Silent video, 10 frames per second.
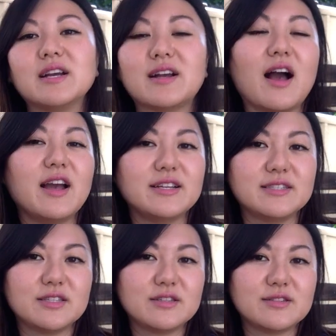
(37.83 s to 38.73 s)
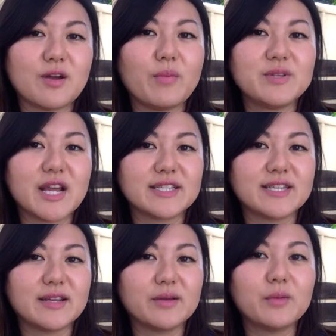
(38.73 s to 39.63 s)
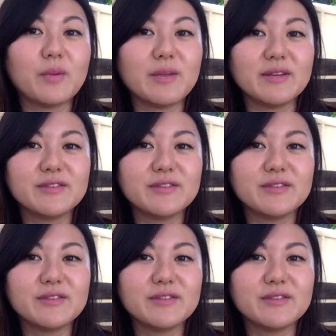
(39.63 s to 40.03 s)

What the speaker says: guys stop texting women.